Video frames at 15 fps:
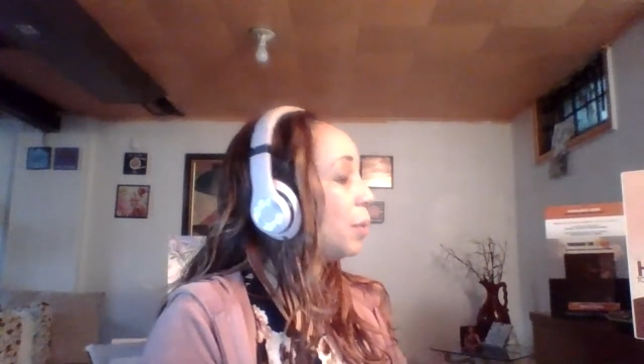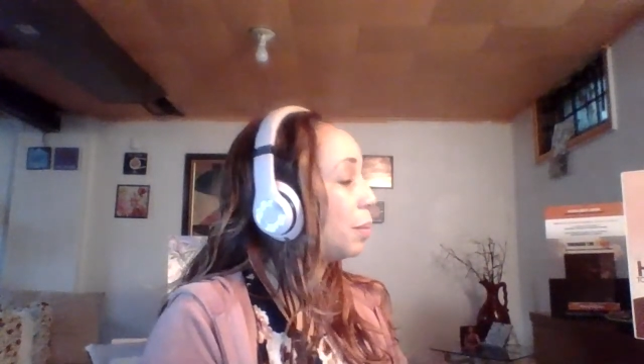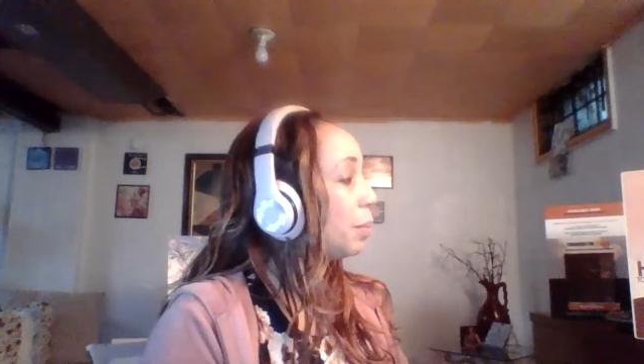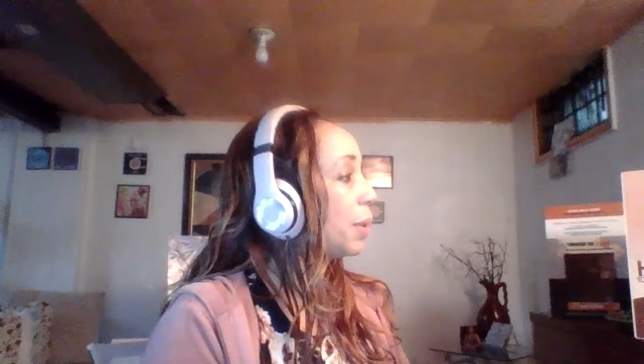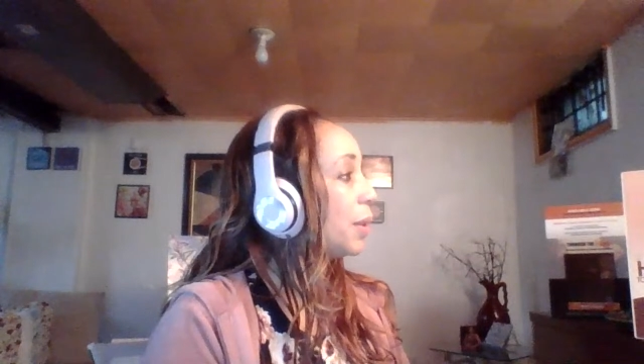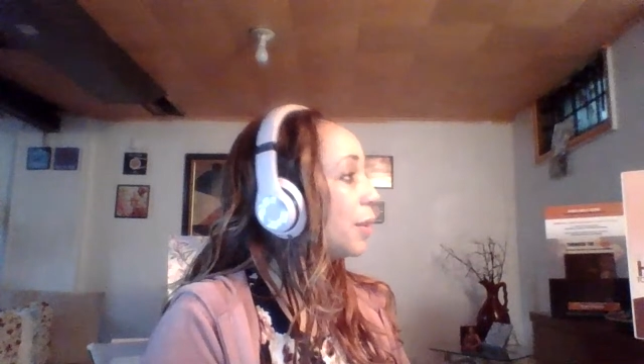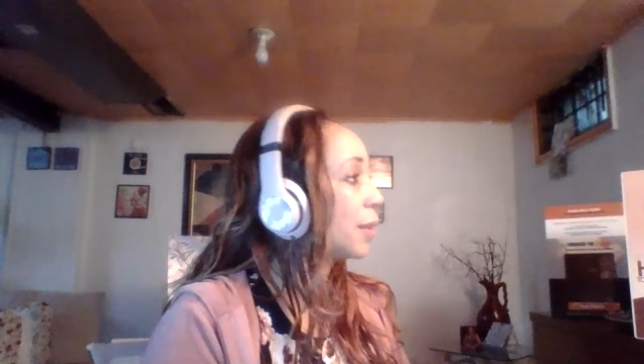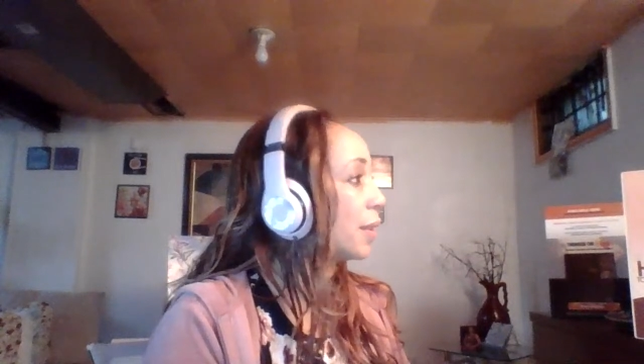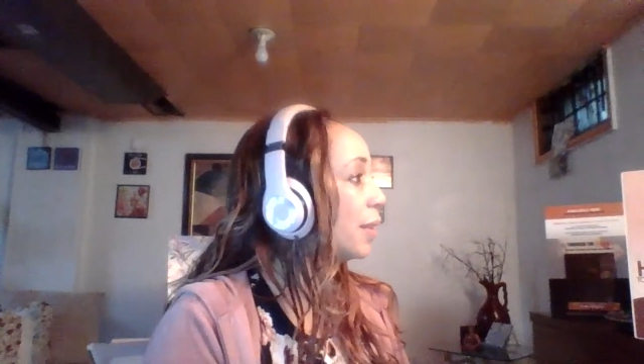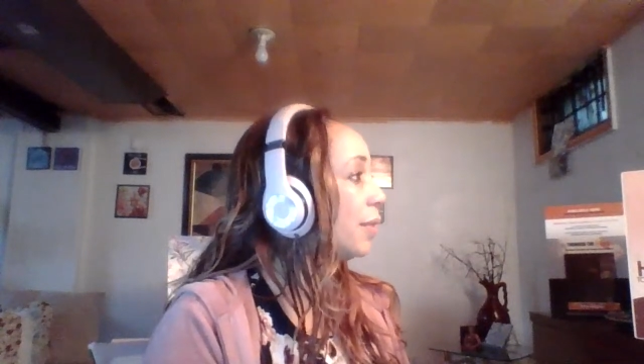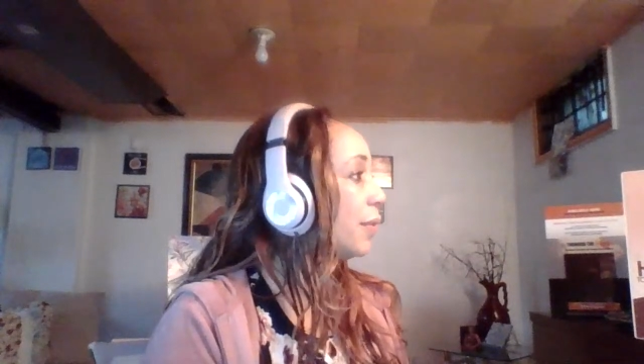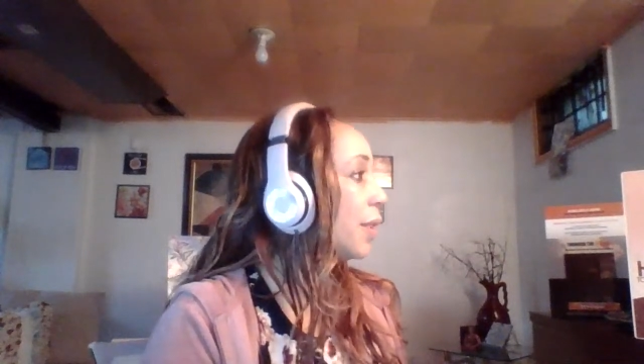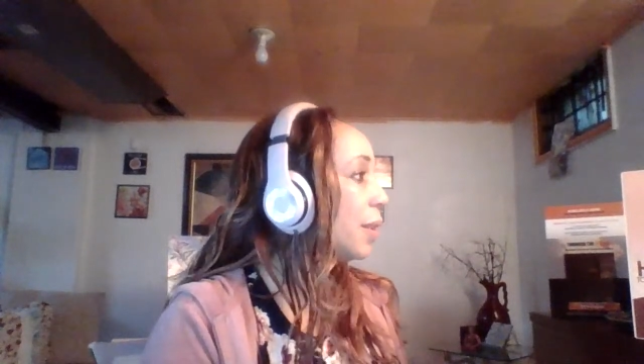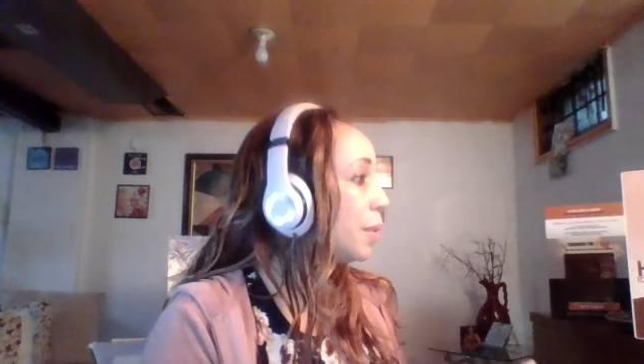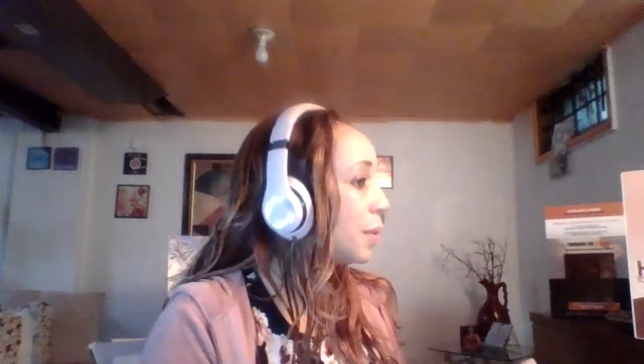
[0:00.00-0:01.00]
own personal
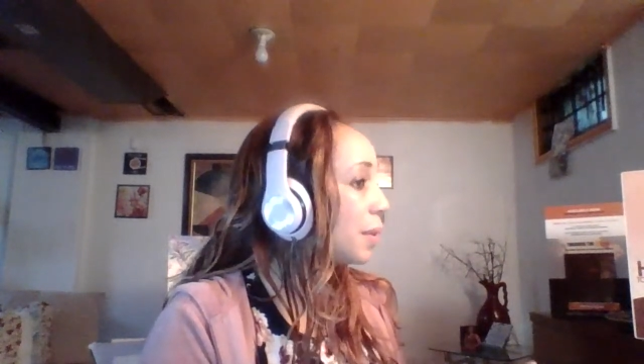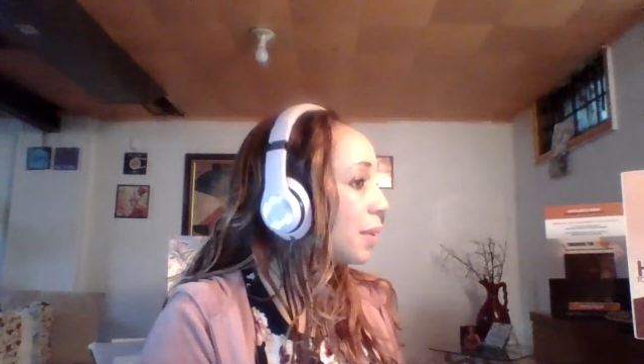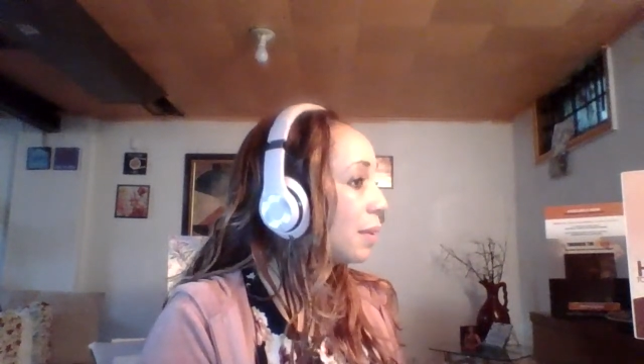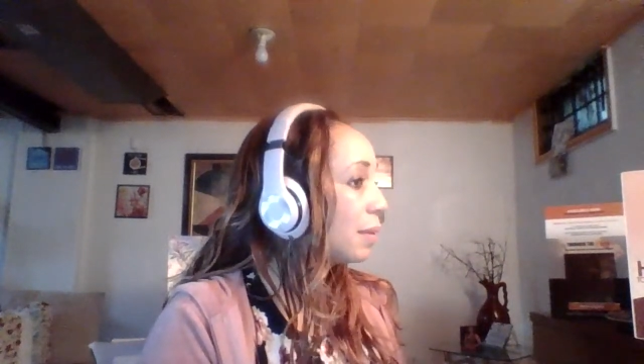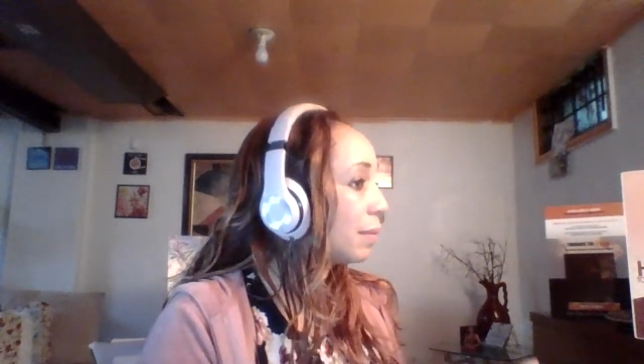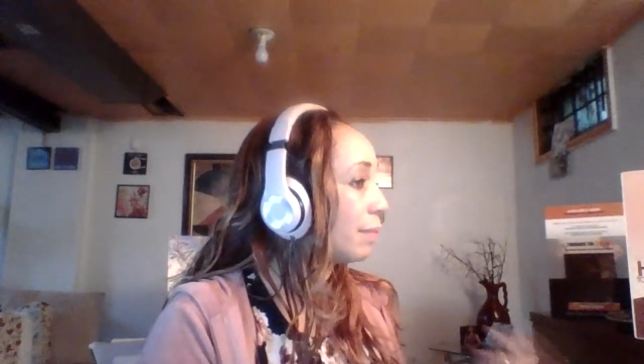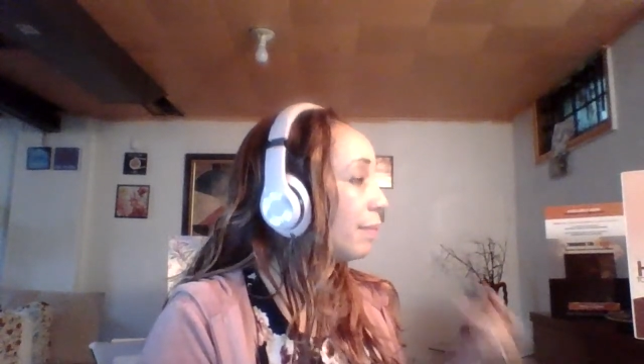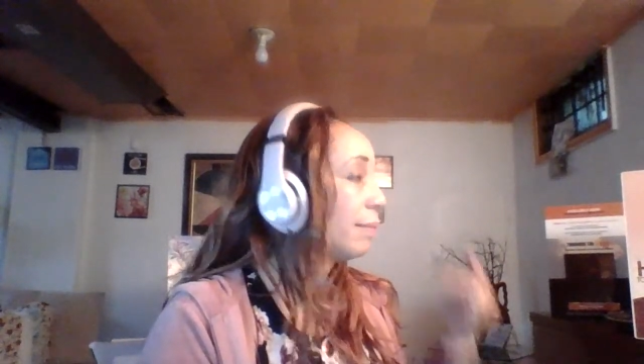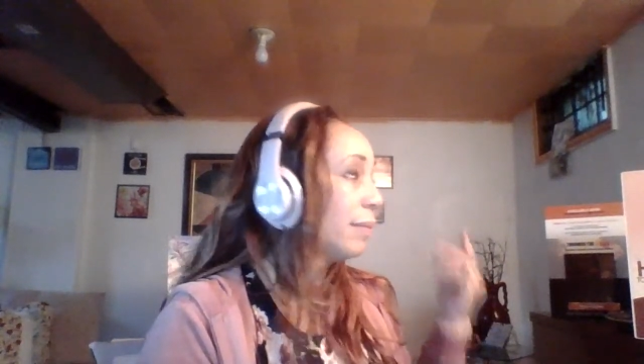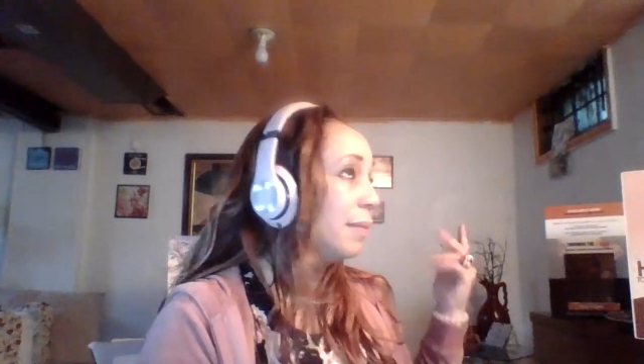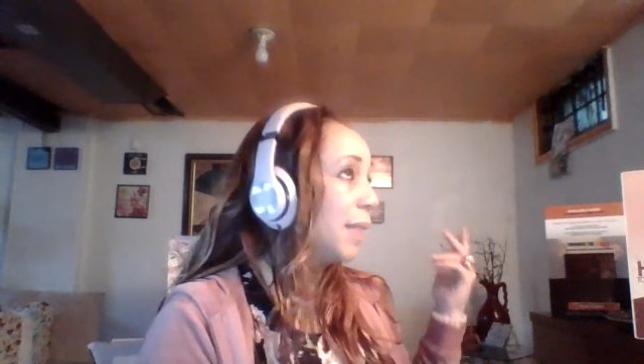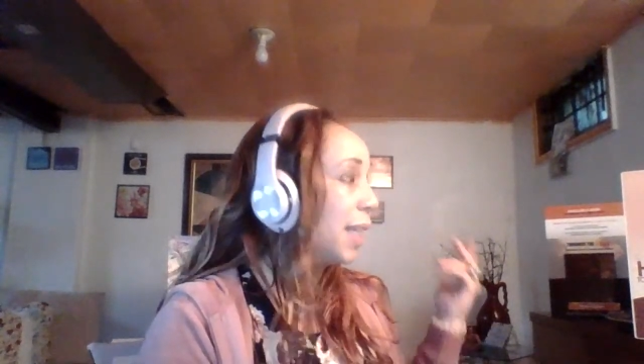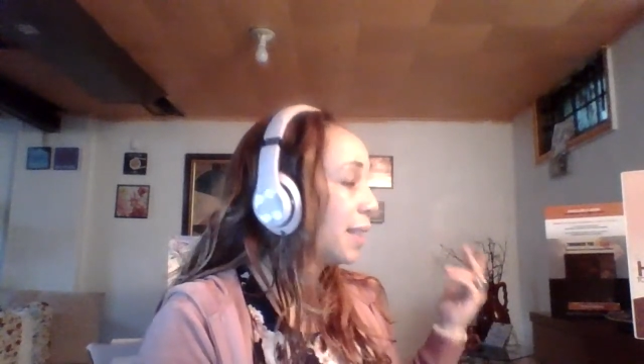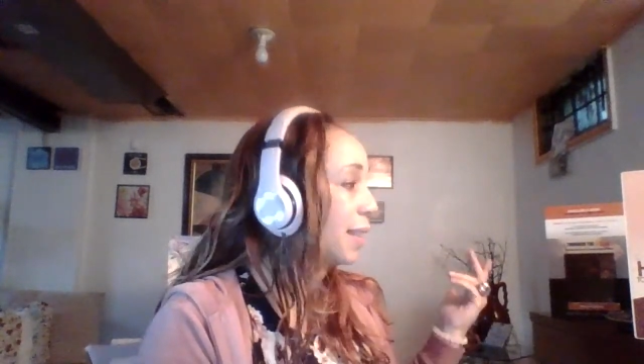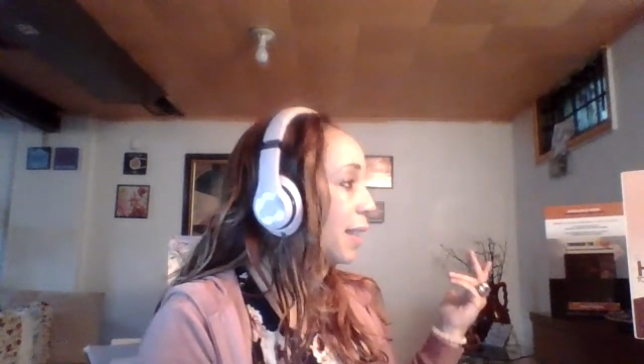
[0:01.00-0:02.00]
views.
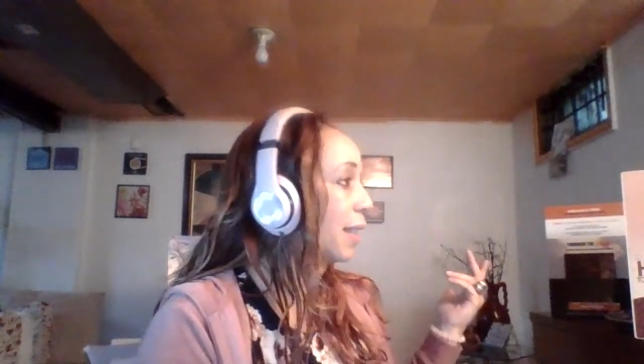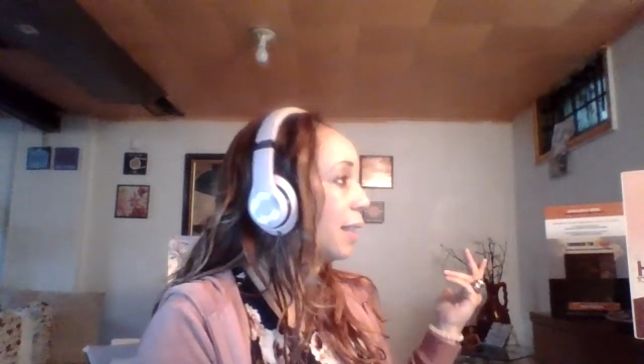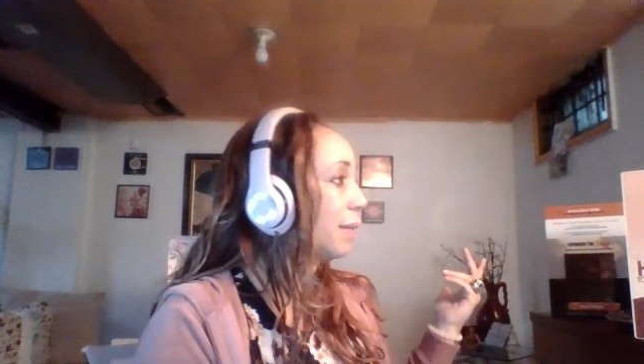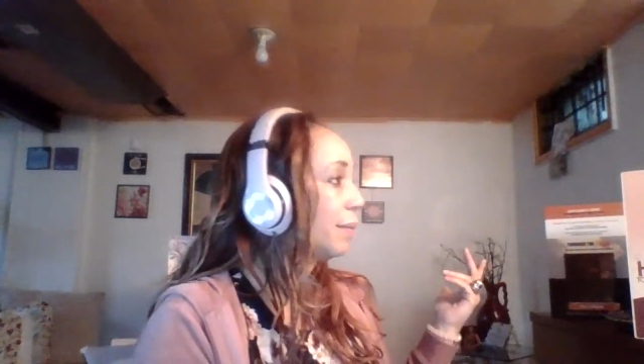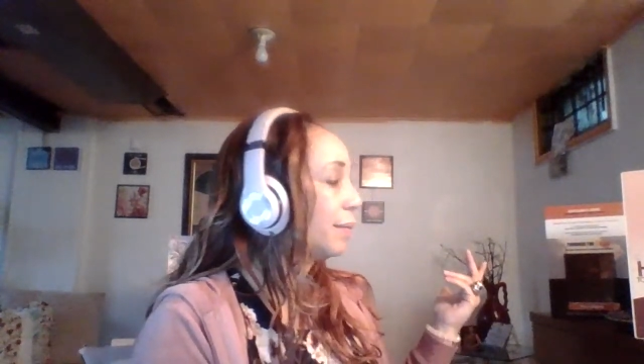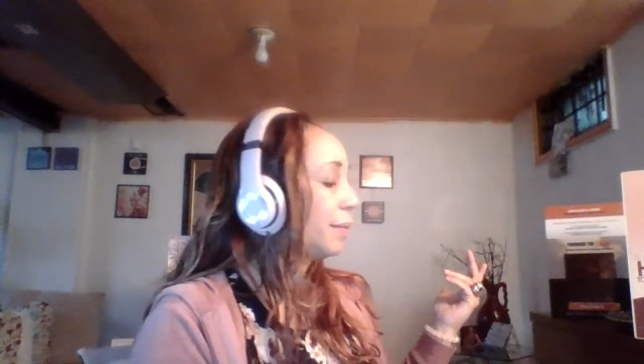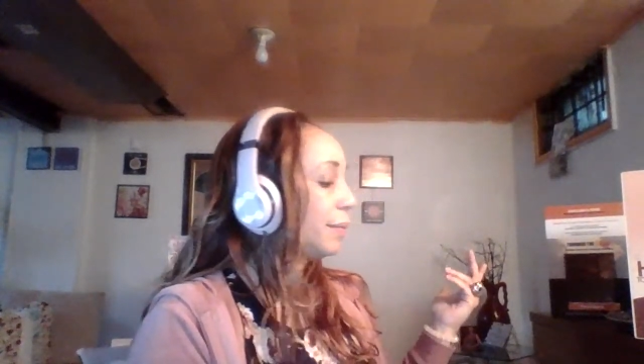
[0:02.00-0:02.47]
That's it.